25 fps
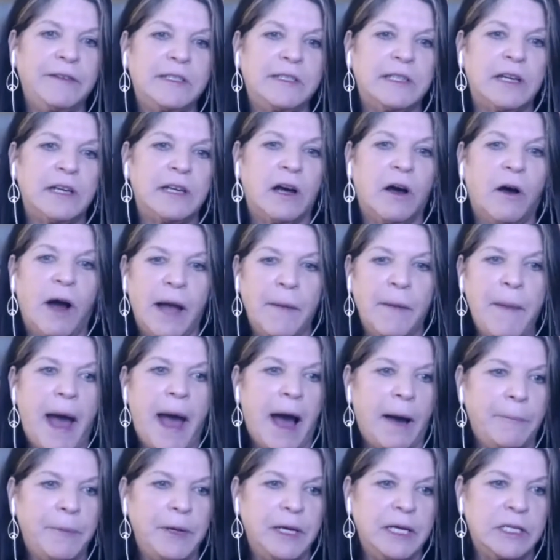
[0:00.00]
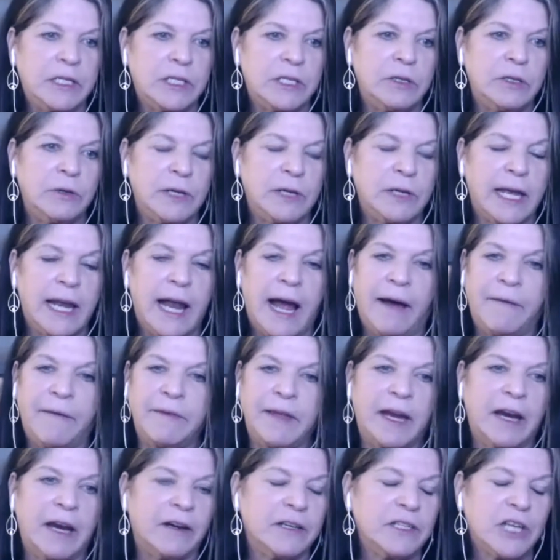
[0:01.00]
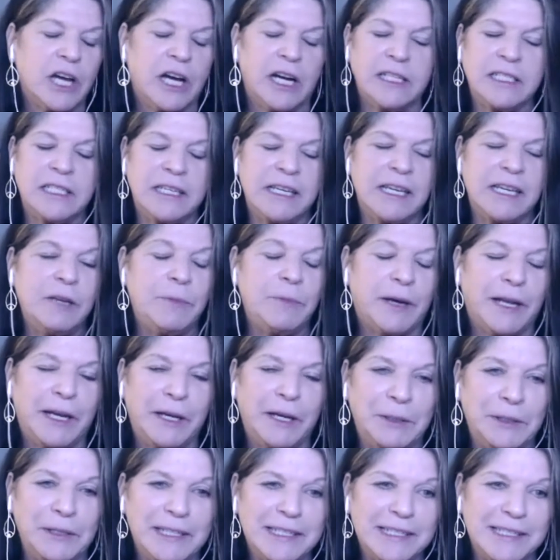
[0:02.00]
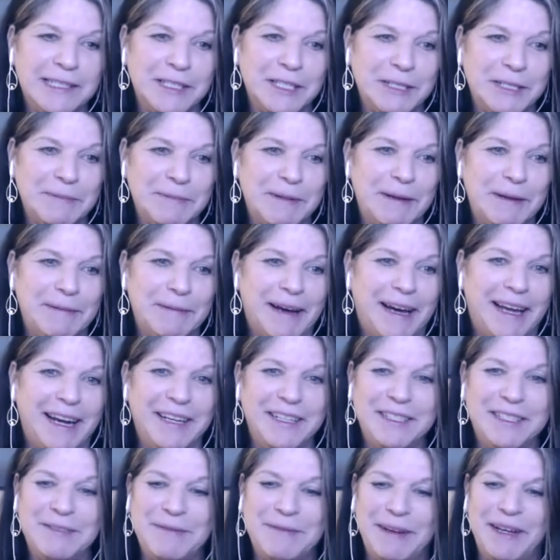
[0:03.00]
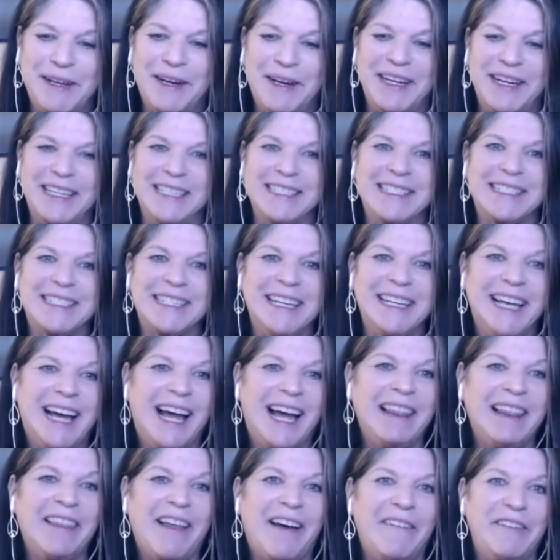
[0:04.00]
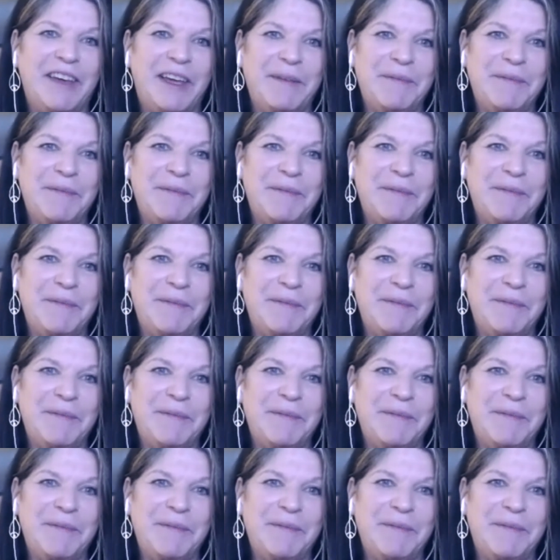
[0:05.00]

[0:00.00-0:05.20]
So I'm happy to get out there and talk to anybody who'll listen to me about it, to be honest. I love it.